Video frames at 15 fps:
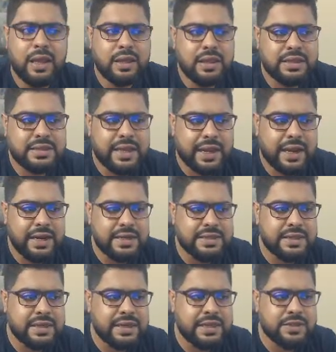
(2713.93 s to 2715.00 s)
The second
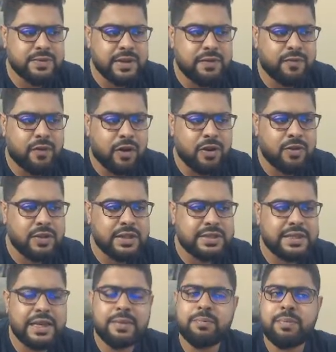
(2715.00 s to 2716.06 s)
series will follow the
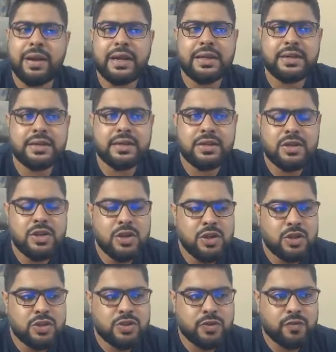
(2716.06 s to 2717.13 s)
same pattern.
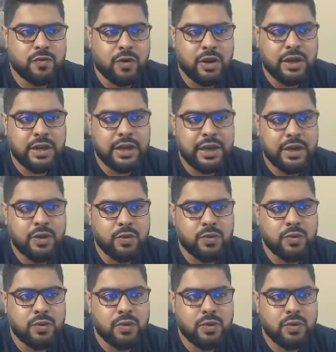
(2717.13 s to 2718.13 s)
So 42,